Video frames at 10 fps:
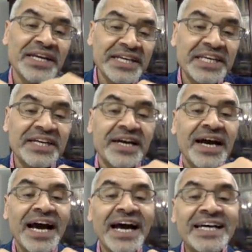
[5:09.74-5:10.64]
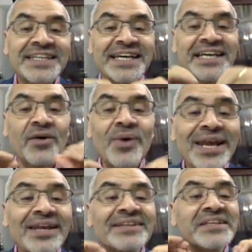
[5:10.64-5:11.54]
year, and in a
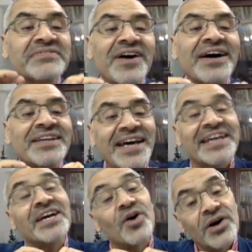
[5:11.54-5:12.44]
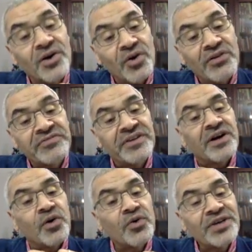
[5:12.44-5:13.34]
well-defined area of
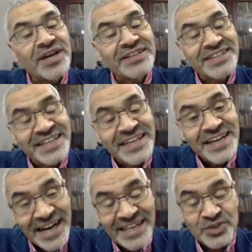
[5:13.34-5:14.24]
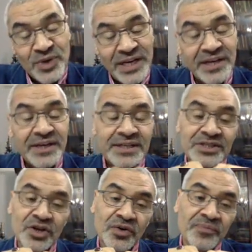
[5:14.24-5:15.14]
or country as well.
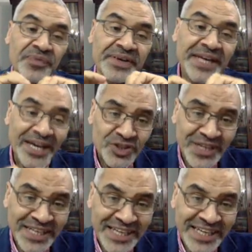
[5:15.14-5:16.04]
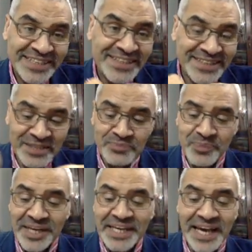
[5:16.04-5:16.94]
So natural increase
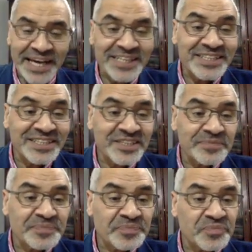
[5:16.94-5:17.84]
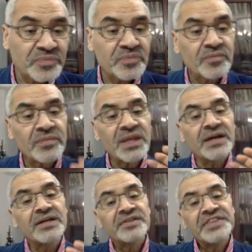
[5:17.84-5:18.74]
simply is
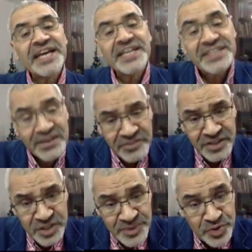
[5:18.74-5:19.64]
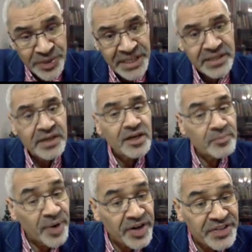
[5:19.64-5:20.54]
the difference between
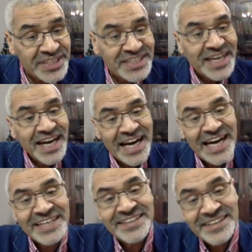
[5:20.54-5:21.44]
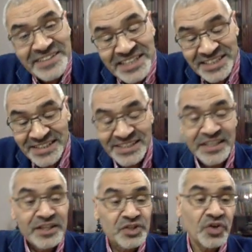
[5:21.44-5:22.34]
births and deaths.
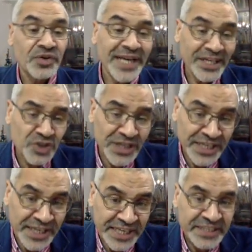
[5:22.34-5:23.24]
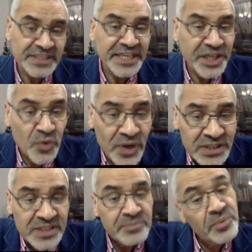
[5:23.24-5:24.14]
So natural increase
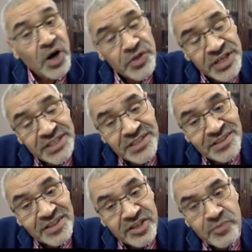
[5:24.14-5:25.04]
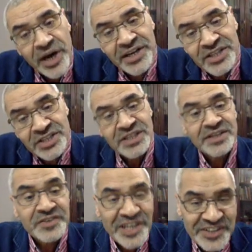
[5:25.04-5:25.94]
equals births minus
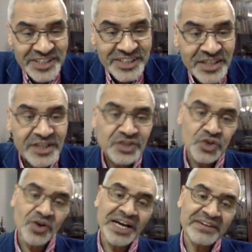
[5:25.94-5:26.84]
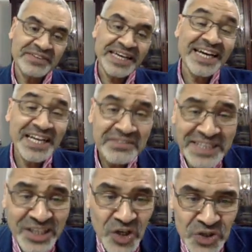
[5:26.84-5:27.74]
deaths. So if in a
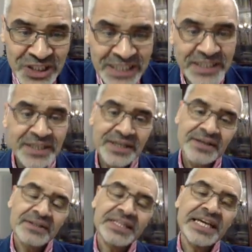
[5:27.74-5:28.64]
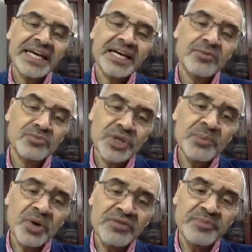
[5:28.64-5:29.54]
given country the
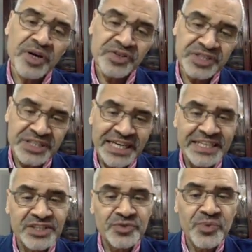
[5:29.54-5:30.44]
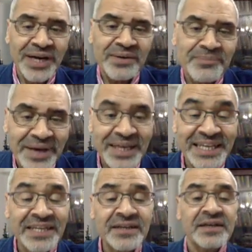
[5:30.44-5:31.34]
number of births is 1
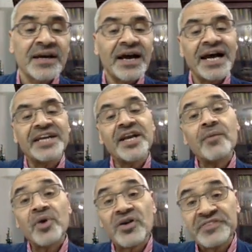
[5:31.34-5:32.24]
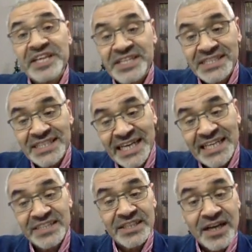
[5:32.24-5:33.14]
million and number of deaths
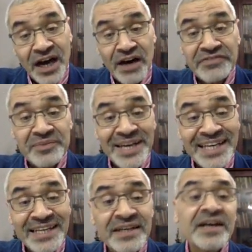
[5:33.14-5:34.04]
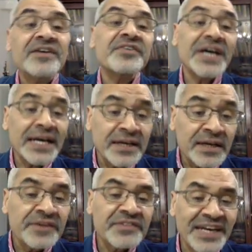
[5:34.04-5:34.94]
is 500,000,
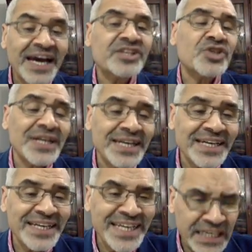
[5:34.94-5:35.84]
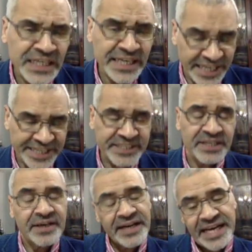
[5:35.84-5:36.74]
then the natural increase
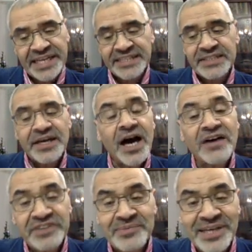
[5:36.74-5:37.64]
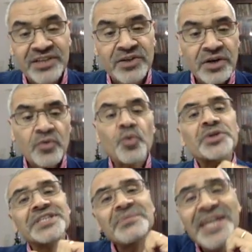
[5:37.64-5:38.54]
is 500,000.
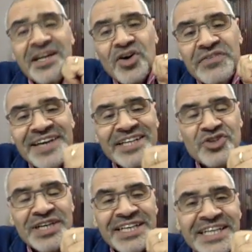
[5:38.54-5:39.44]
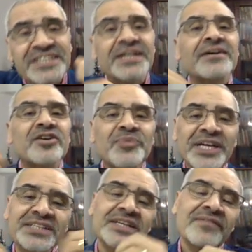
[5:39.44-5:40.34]
What's the meaning of natural increase?
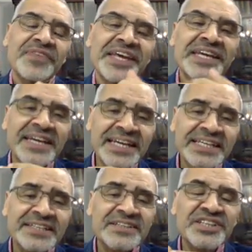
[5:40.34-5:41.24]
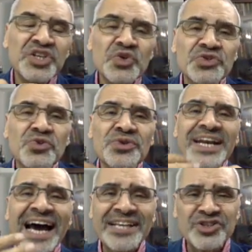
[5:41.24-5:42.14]
Means increase due to
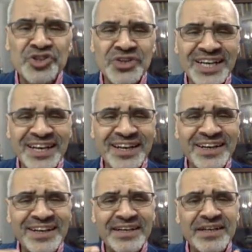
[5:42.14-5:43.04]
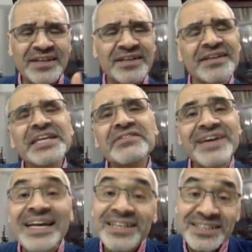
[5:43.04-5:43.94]
natural
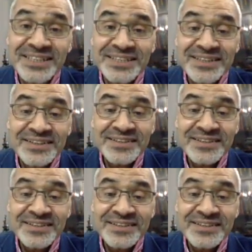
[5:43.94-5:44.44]
events.